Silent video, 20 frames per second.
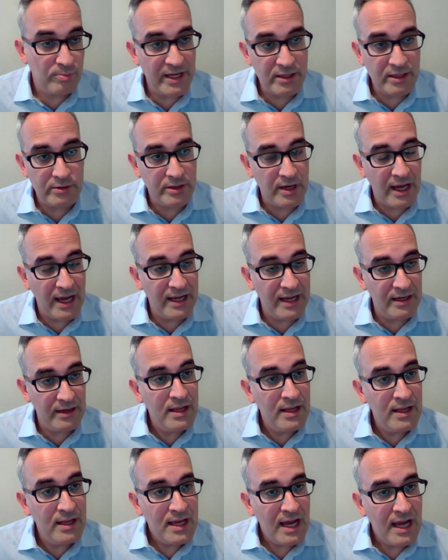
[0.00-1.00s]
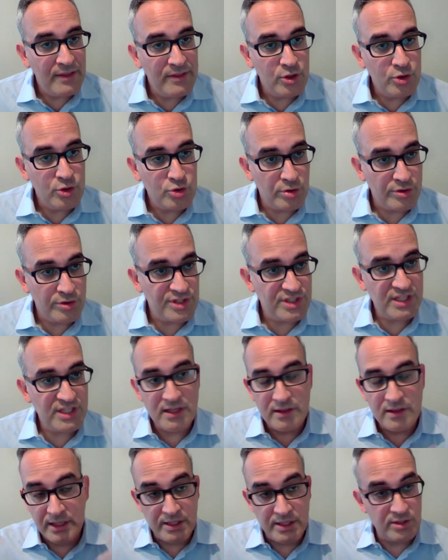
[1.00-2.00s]
Michael and I, and I think you sort of
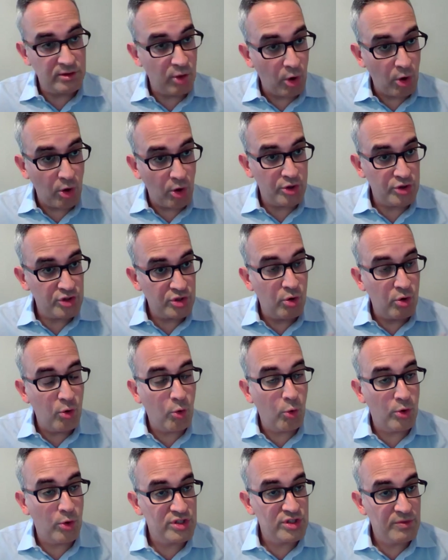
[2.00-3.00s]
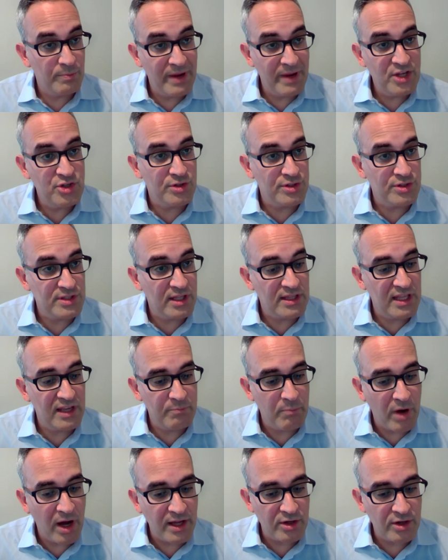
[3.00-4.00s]
see these large cohorts of patients that
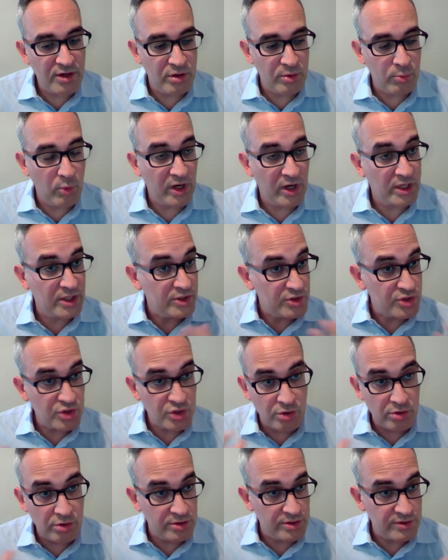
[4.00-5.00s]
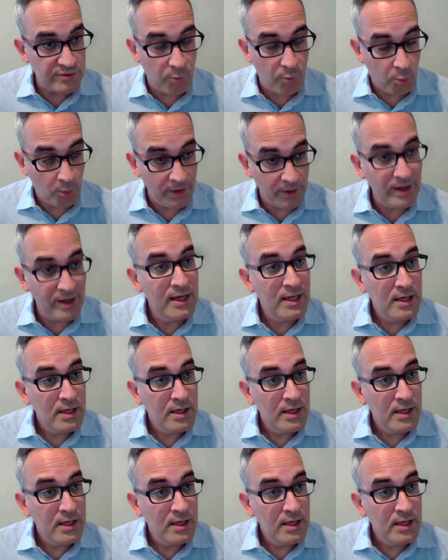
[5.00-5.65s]
they've monitored where concerns for